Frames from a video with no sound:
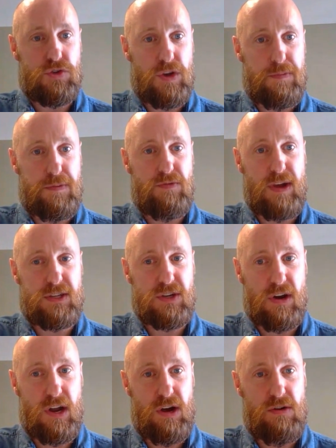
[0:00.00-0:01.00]
Treatment rates
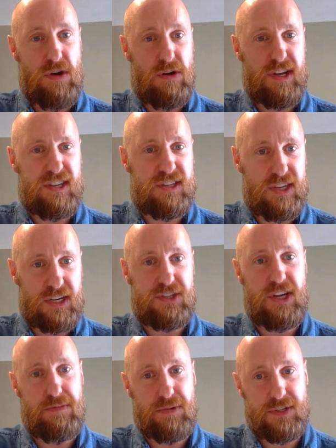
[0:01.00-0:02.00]
are low. Only
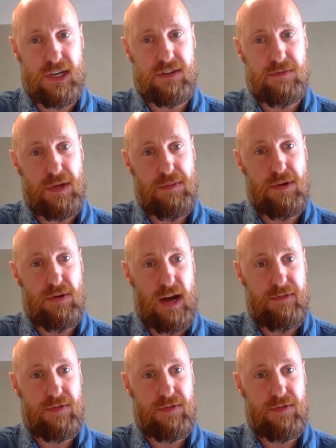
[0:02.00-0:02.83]
16% of people